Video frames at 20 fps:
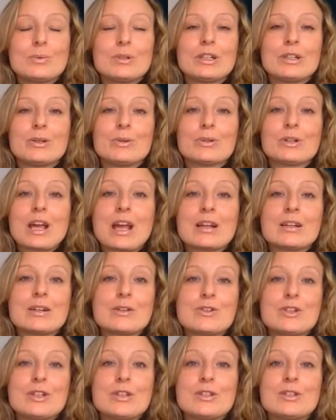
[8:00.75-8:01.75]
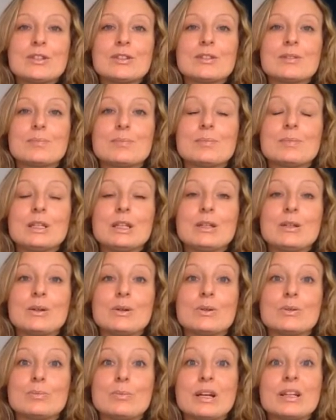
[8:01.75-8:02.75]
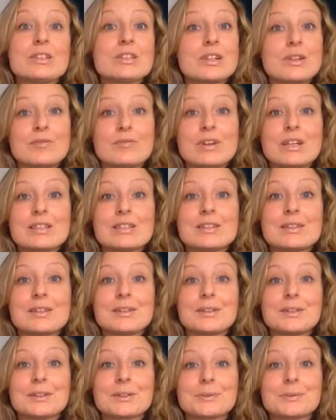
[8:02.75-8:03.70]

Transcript: where your energy is better invested.